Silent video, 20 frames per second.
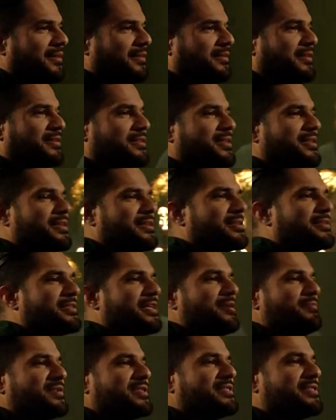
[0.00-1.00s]
Doesn't it
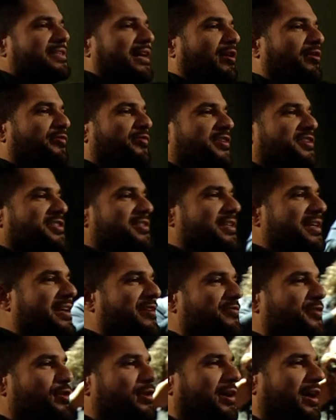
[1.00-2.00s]
seem selfishly
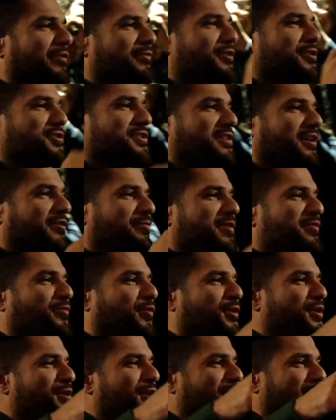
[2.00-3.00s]
if you love yourself
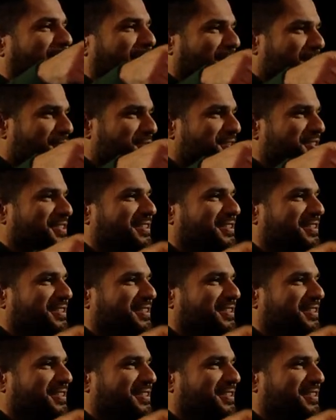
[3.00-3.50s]
before you love others?